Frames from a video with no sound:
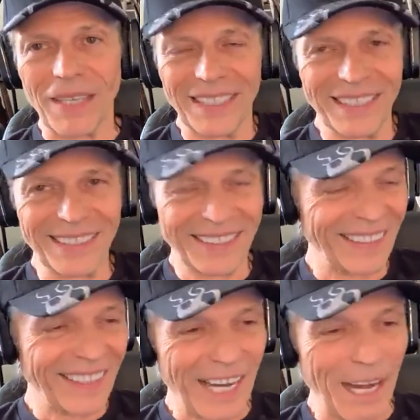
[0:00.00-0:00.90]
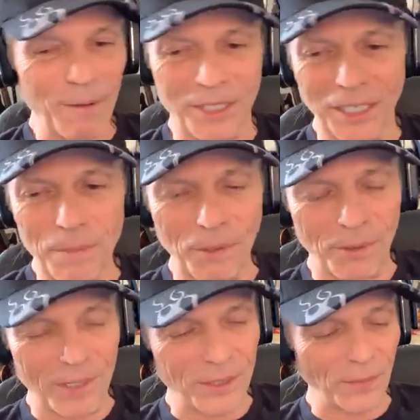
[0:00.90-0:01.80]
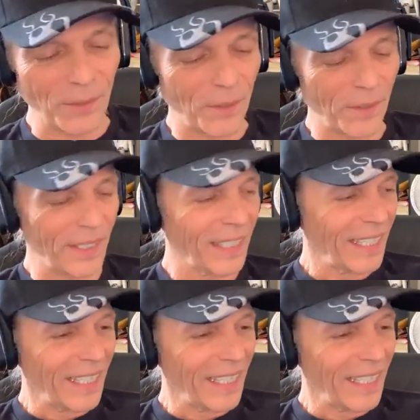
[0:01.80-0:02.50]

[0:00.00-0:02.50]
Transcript: I was sleeping on his floor.